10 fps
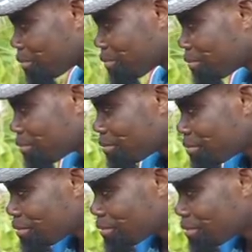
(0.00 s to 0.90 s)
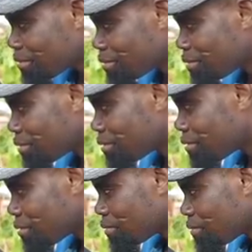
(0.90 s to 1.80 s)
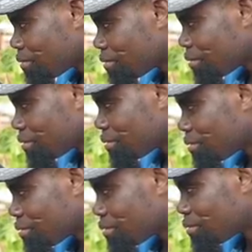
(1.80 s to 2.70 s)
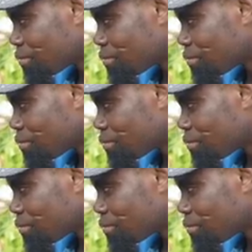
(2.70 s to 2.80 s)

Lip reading: (not speaking)